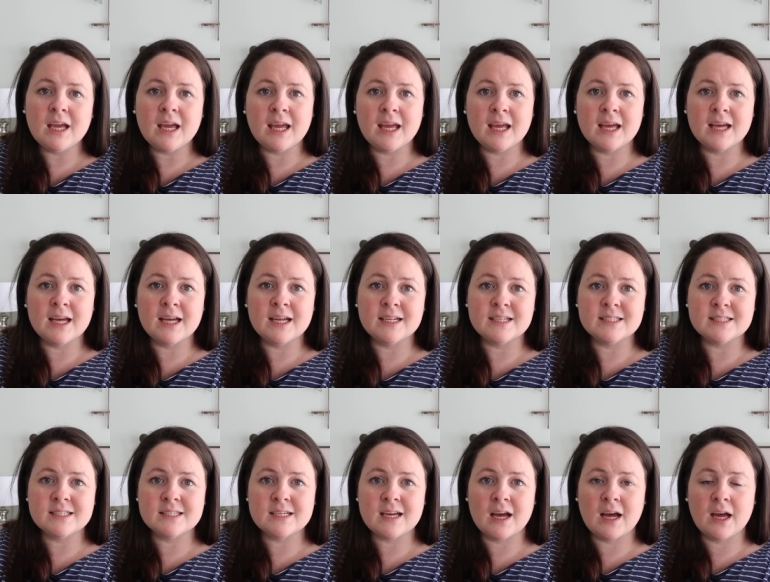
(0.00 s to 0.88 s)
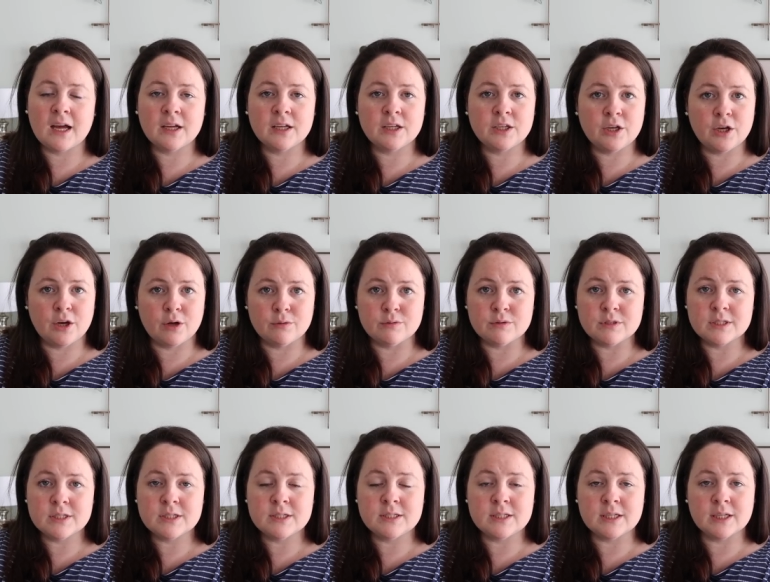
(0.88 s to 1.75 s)
and you know,
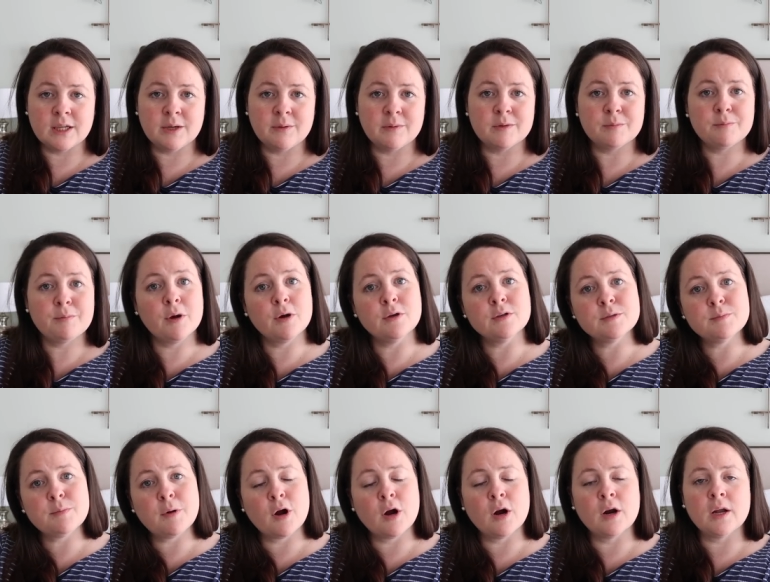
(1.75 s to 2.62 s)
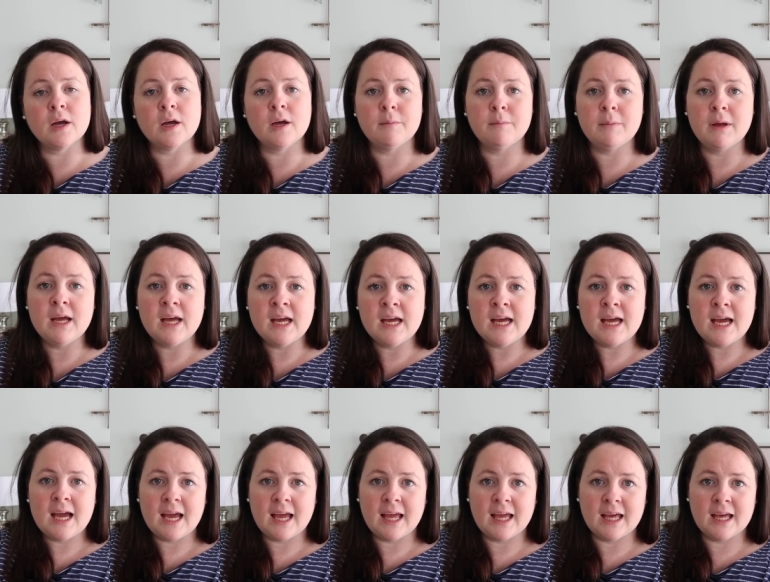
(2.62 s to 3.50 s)
just dealing with postpartum
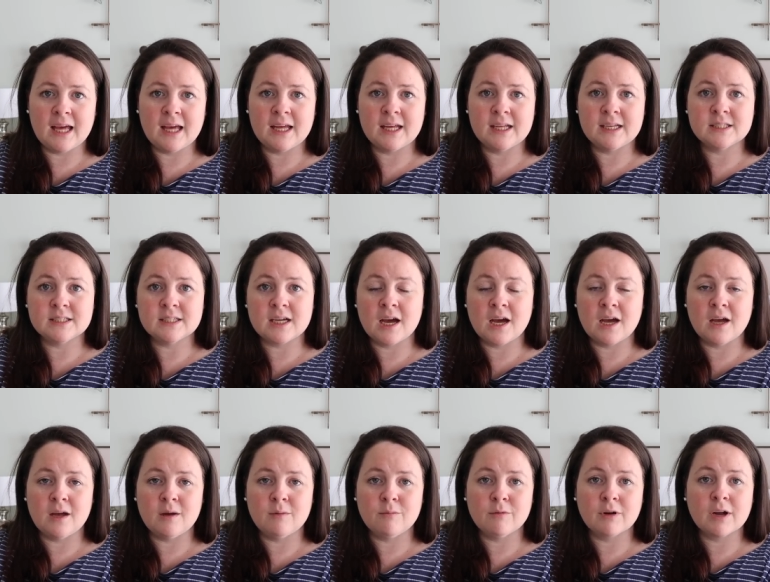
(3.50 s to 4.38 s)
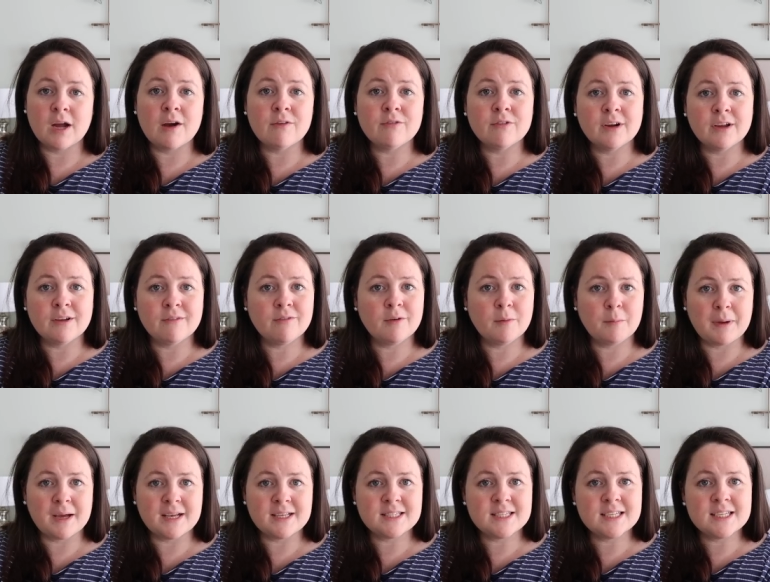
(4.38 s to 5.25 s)
and um, recovering
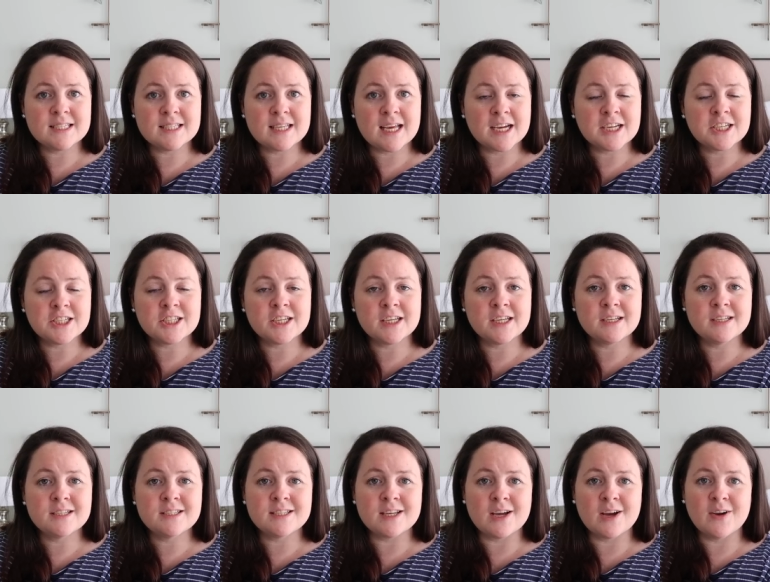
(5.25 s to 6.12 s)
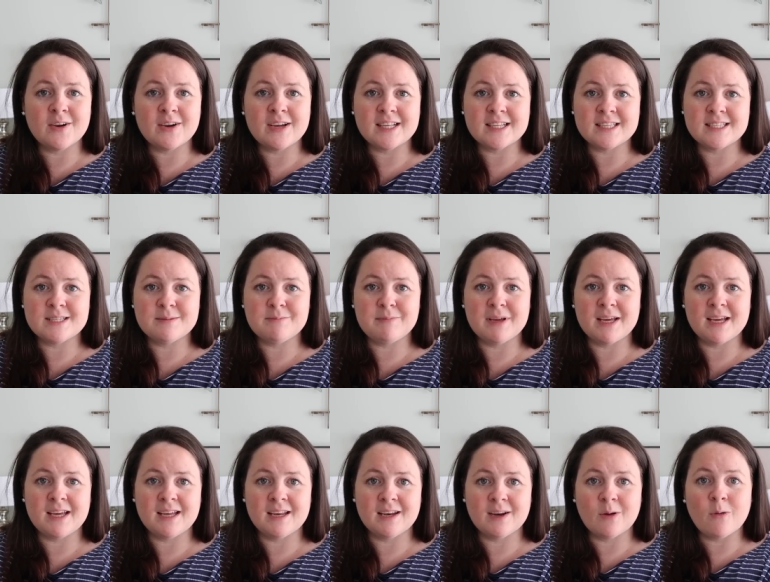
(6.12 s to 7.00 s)
from my C section. So it's
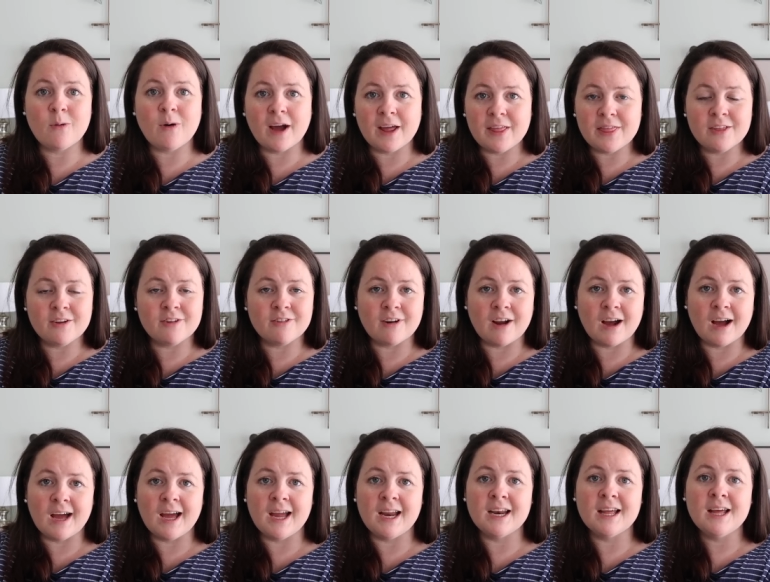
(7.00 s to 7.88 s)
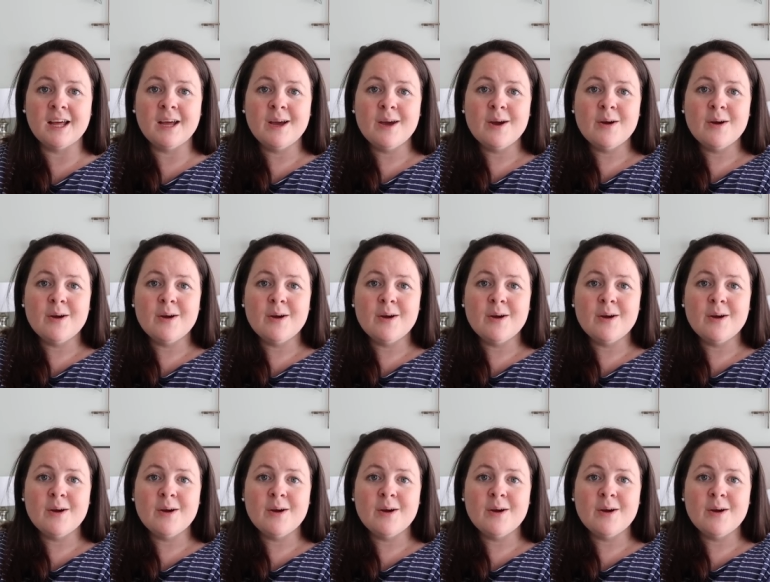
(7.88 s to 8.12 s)
been quite the ride.